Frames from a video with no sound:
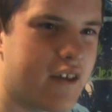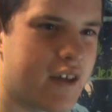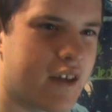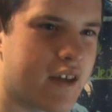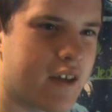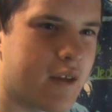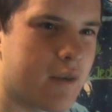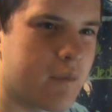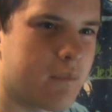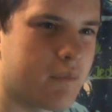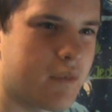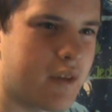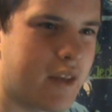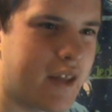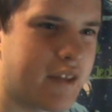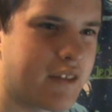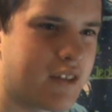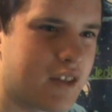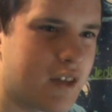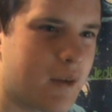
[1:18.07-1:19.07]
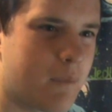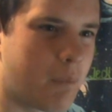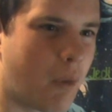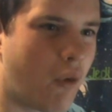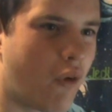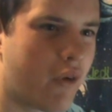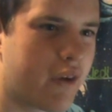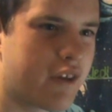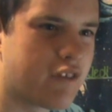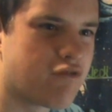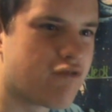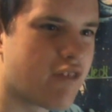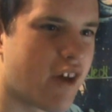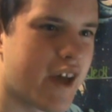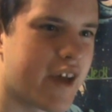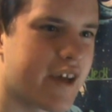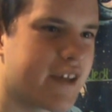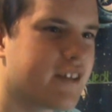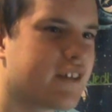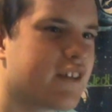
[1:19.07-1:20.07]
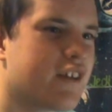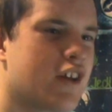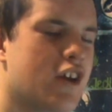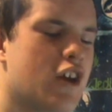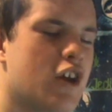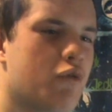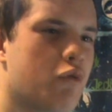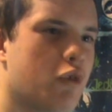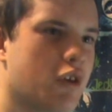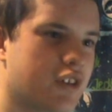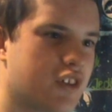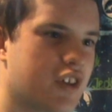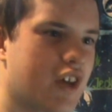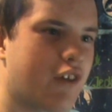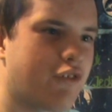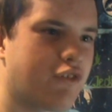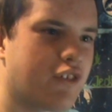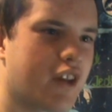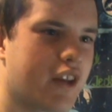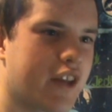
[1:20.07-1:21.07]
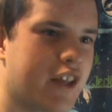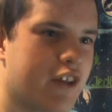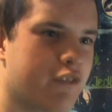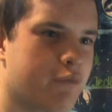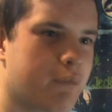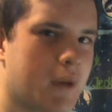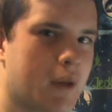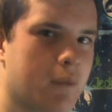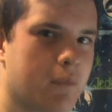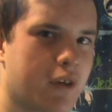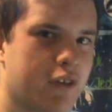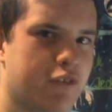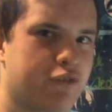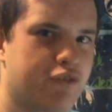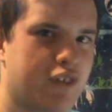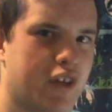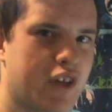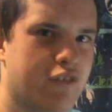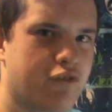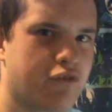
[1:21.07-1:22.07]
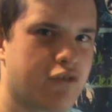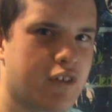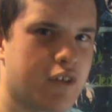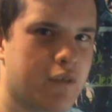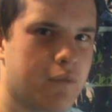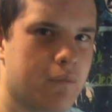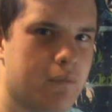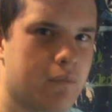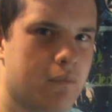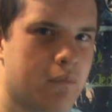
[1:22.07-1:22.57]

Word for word: Um, landing at Point Rain would definitely have been my favourite,